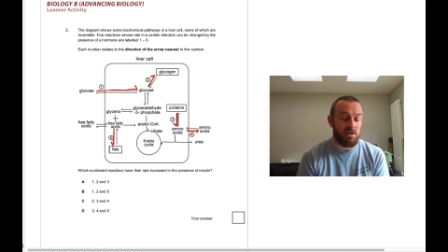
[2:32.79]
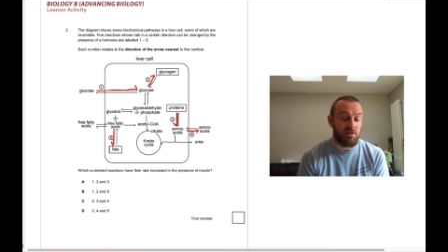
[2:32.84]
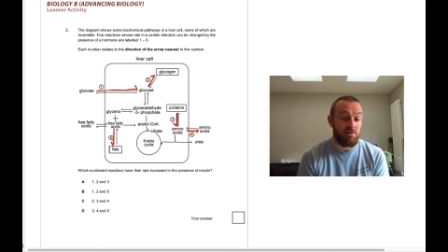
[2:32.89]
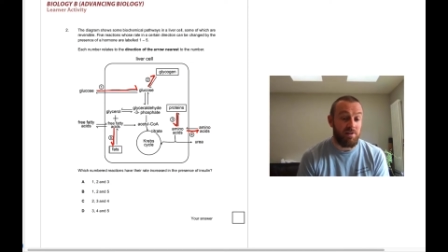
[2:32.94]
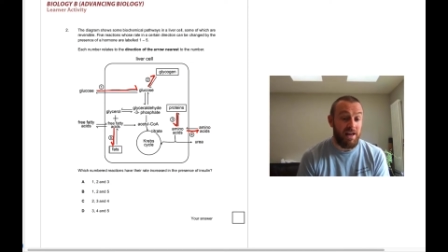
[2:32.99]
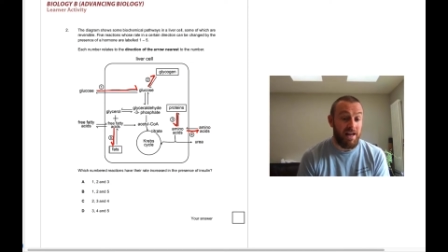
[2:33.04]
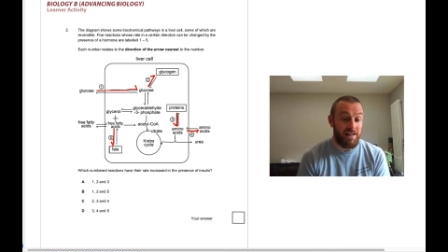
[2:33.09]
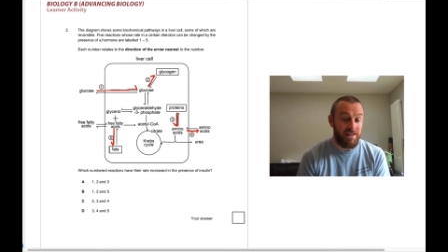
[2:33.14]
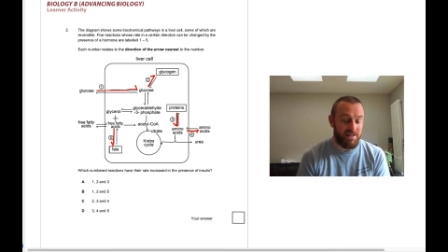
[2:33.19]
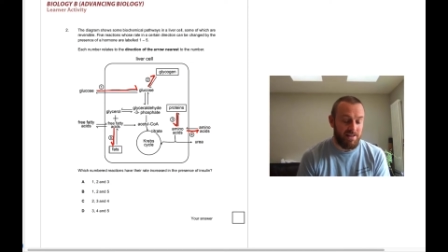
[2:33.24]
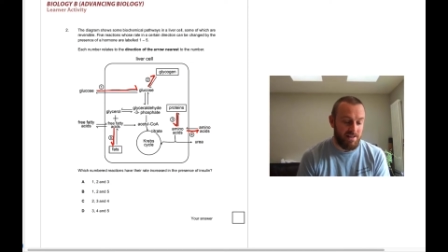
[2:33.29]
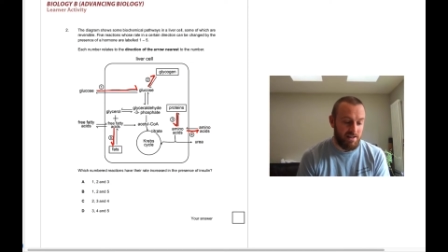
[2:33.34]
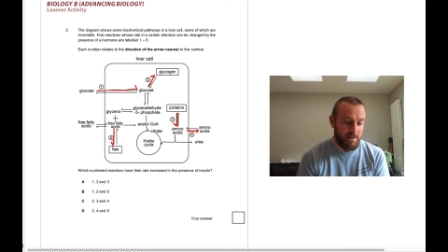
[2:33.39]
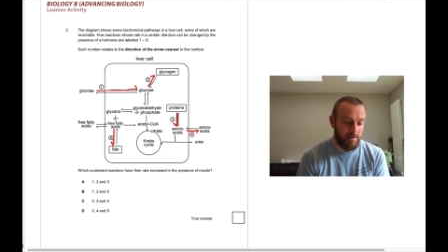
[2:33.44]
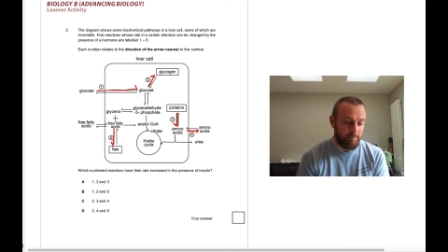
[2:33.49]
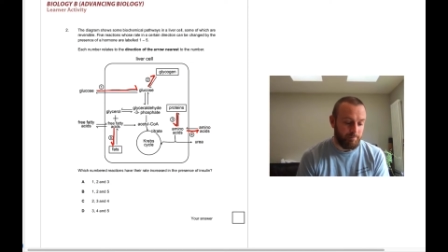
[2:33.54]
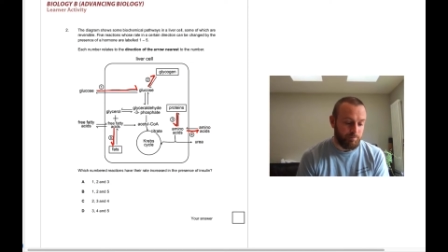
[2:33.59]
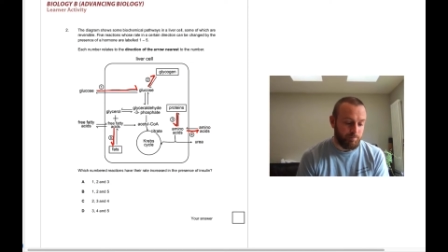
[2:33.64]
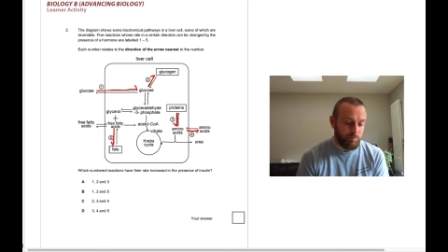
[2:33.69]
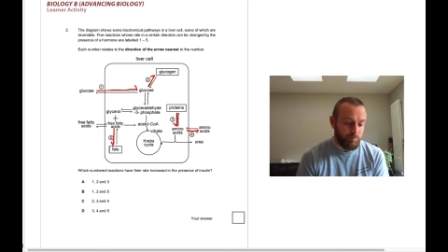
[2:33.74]
of insulin?
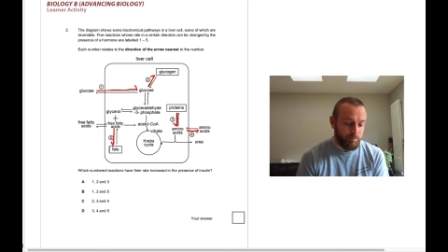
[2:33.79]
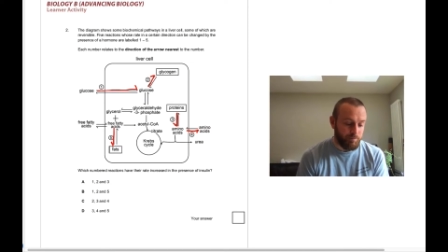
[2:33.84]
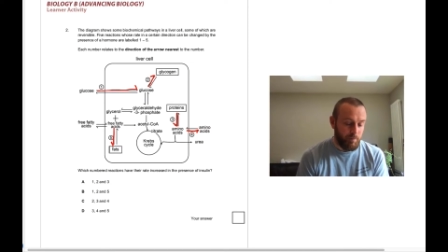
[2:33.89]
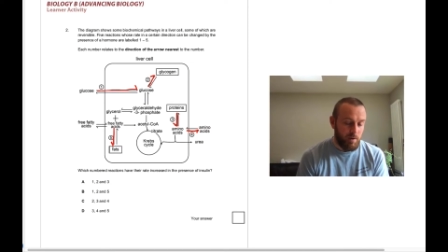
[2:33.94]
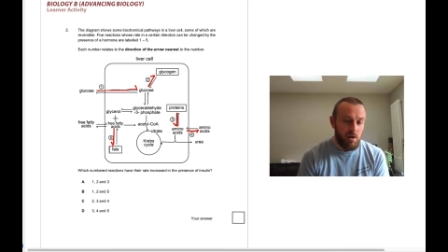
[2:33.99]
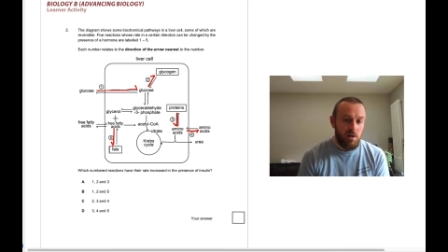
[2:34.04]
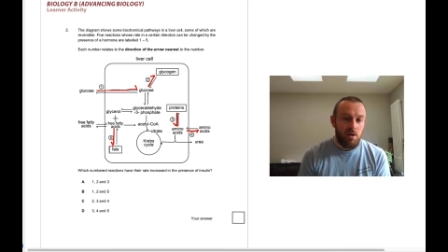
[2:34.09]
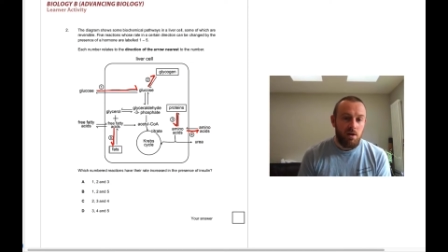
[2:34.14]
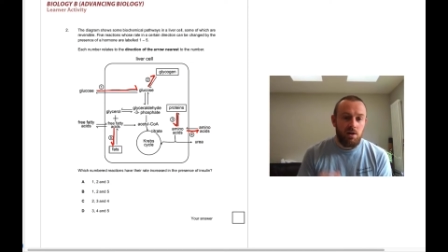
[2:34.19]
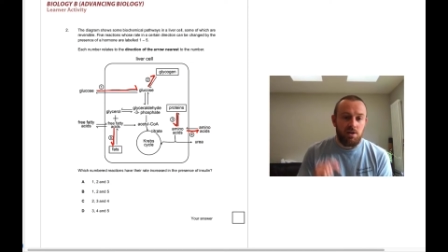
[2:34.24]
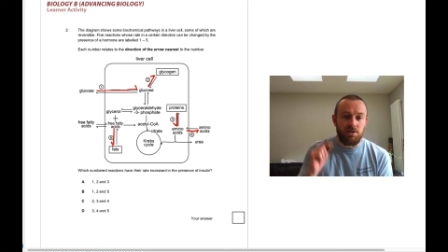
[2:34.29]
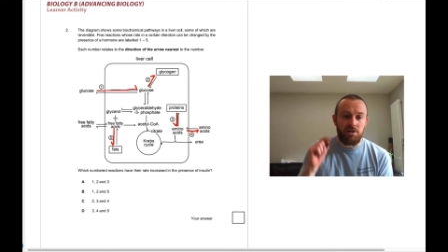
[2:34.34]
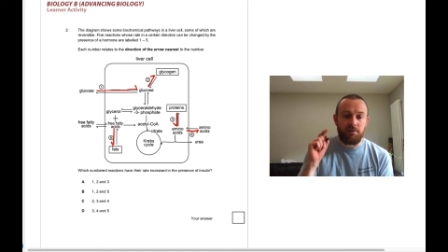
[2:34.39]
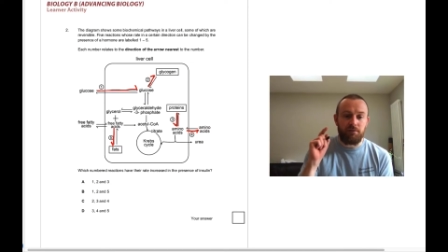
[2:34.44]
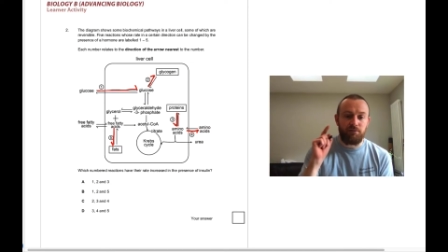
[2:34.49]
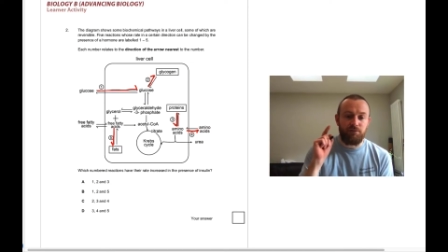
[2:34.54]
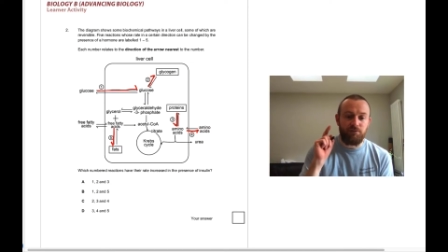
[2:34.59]
So the